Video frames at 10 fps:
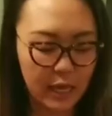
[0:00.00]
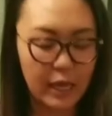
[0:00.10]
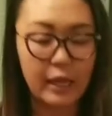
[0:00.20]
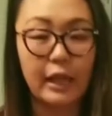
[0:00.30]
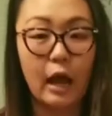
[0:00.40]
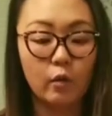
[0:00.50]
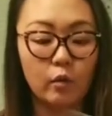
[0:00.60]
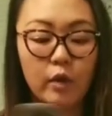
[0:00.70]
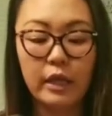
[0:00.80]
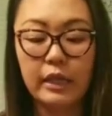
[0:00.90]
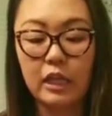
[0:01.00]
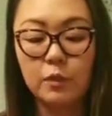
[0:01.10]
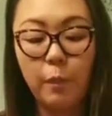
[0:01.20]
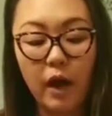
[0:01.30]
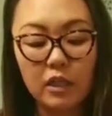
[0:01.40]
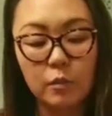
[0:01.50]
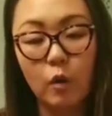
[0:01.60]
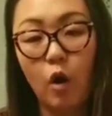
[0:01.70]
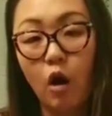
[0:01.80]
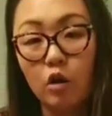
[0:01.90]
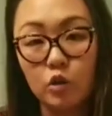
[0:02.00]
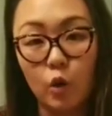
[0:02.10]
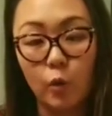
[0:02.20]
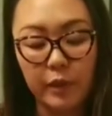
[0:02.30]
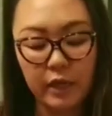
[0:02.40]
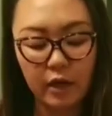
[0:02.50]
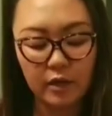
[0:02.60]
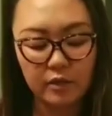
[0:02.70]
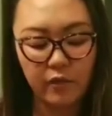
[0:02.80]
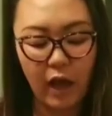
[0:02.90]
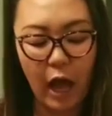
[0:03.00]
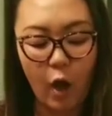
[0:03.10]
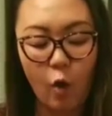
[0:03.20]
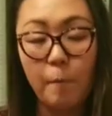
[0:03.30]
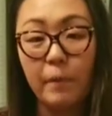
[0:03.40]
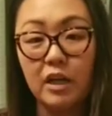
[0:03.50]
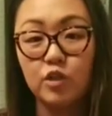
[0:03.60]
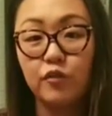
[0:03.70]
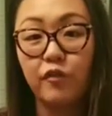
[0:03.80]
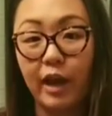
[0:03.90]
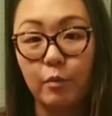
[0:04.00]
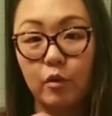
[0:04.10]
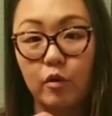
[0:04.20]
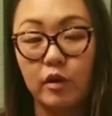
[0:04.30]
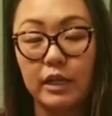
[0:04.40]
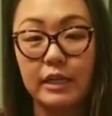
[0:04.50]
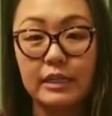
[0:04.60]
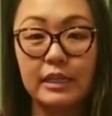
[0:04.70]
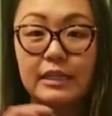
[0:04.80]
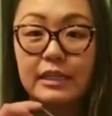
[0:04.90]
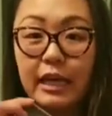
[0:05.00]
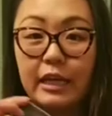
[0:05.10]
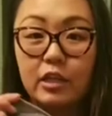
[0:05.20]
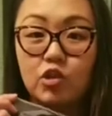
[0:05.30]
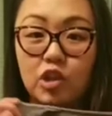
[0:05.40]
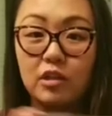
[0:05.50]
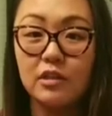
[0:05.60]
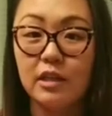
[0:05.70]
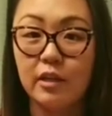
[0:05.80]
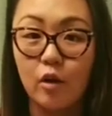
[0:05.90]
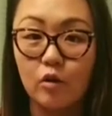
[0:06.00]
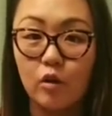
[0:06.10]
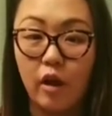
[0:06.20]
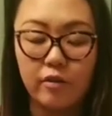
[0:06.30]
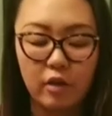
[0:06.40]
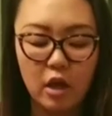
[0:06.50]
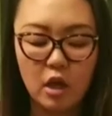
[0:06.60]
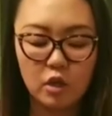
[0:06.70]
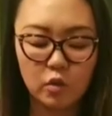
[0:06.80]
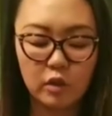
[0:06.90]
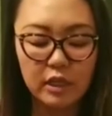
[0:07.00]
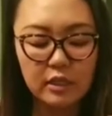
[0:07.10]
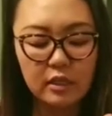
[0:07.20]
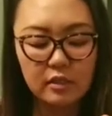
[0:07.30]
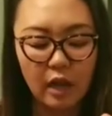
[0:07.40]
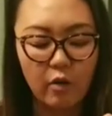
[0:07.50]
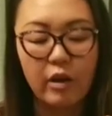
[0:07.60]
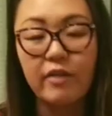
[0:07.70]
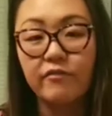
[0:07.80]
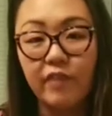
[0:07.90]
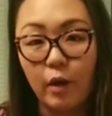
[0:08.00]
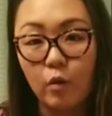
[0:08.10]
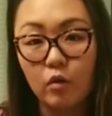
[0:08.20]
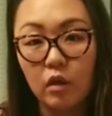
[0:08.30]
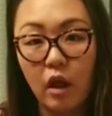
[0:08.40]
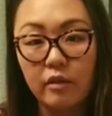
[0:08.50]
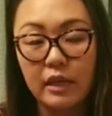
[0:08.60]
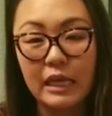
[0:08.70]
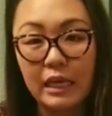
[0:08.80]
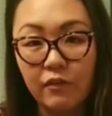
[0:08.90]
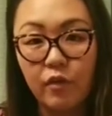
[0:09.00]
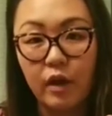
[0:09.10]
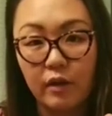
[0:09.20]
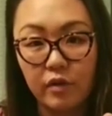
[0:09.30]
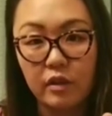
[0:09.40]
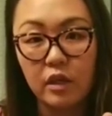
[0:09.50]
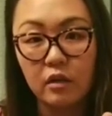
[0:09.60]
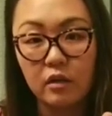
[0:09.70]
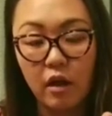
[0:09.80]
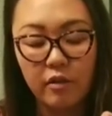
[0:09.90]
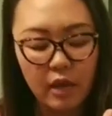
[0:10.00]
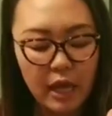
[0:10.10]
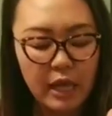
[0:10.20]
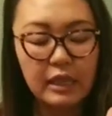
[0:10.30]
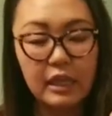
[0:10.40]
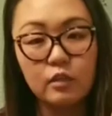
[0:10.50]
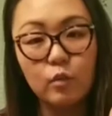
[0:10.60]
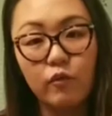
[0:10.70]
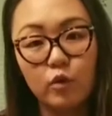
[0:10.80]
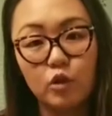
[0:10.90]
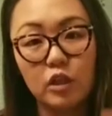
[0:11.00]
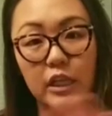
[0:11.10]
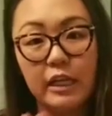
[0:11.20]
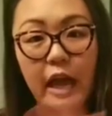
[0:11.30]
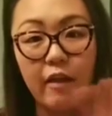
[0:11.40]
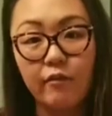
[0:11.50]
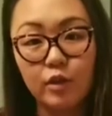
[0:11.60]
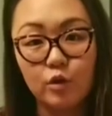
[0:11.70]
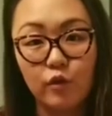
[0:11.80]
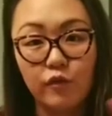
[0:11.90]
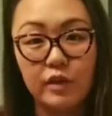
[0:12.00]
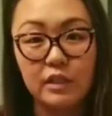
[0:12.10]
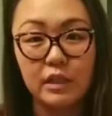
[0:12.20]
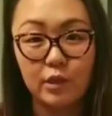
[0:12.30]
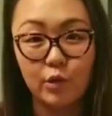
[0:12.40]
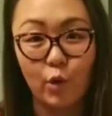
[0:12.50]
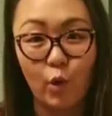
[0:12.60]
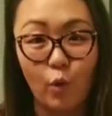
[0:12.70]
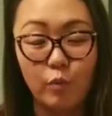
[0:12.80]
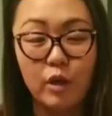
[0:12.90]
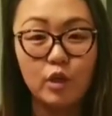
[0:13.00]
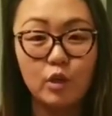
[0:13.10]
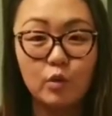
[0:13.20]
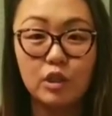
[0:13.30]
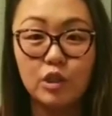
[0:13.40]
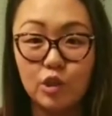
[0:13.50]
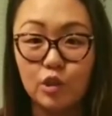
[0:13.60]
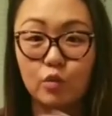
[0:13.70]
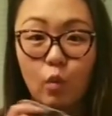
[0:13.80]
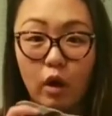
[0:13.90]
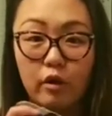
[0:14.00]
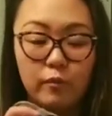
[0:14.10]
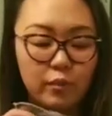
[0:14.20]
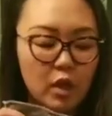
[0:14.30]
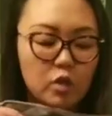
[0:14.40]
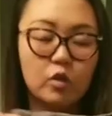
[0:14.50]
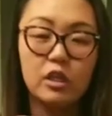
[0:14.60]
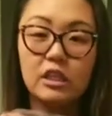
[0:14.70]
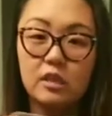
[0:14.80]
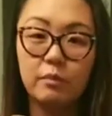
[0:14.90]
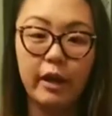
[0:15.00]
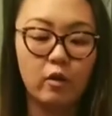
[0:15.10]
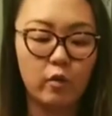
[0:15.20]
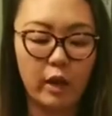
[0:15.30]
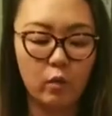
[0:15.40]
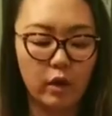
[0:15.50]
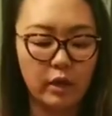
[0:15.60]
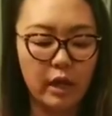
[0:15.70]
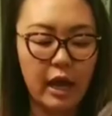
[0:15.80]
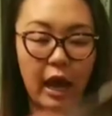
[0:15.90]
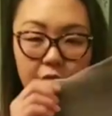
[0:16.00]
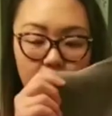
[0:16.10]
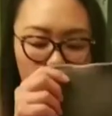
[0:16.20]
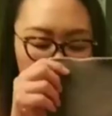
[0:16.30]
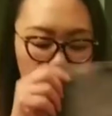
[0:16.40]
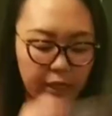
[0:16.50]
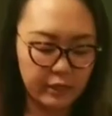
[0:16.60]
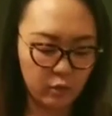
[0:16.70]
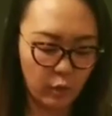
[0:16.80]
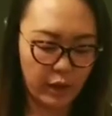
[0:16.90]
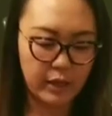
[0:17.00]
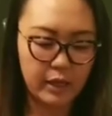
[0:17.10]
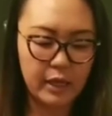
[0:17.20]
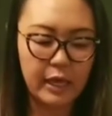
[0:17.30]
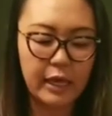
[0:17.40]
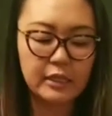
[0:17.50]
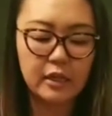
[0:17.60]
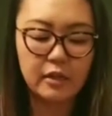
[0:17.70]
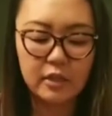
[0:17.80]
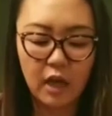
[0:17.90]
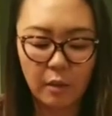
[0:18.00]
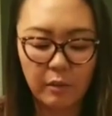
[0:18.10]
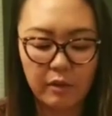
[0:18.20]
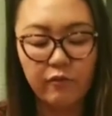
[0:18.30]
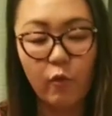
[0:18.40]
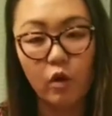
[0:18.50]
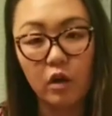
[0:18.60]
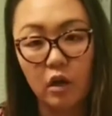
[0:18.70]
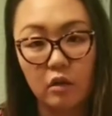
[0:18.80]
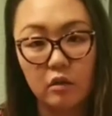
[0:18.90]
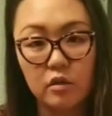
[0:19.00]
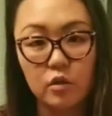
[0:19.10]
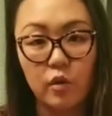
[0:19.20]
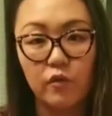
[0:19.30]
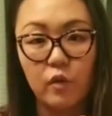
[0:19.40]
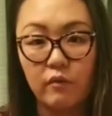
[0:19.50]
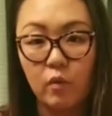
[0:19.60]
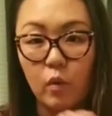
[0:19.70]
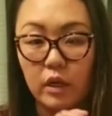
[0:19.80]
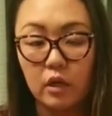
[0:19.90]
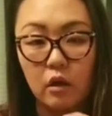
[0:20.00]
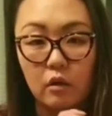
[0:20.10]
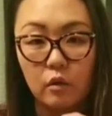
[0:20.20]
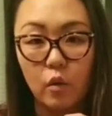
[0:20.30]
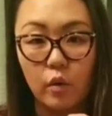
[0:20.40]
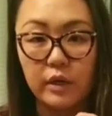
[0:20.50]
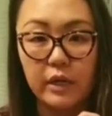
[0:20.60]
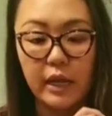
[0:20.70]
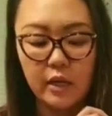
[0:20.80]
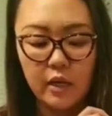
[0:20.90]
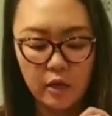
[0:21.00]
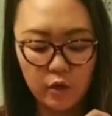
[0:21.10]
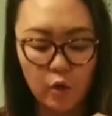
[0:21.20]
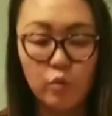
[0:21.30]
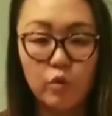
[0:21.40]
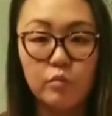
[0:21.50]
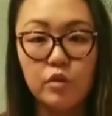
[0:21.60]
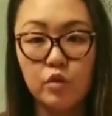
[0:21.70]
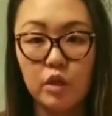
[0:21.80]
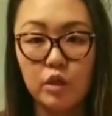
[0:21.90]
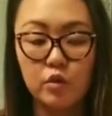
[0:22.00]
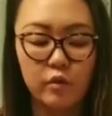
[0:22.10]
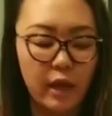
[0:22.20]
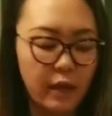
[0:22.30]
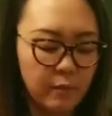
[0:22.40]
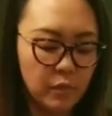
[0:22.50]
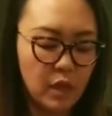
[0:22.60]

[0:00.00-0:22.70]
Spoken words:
And now that's possible also because of how much fiber is contained just in our cloth. So this is our Enviro cloth, E for everything cloth. This will virtually clean every surface in your home using just water. So this is my gray one. I've already gotten it wet. It does come in 4 colors, so if you ever want to color coordinate your rooms, you can do that.